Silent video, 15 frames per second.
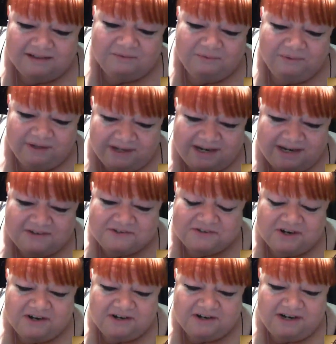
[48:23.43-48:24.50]
When he
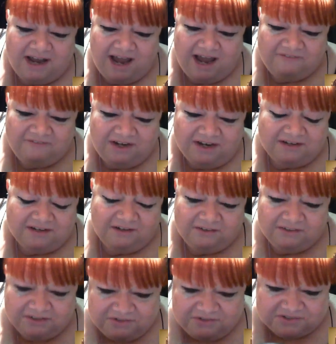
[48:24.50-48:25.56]
started having
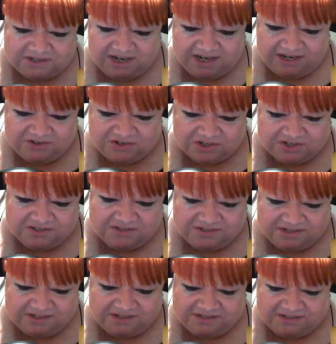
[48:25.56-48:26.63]
hallucinations
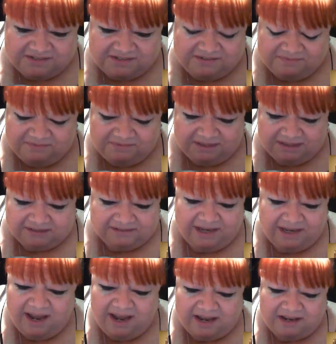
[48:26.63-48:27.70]
in his little
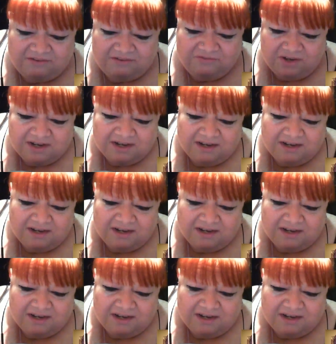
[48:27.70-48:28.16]
cave,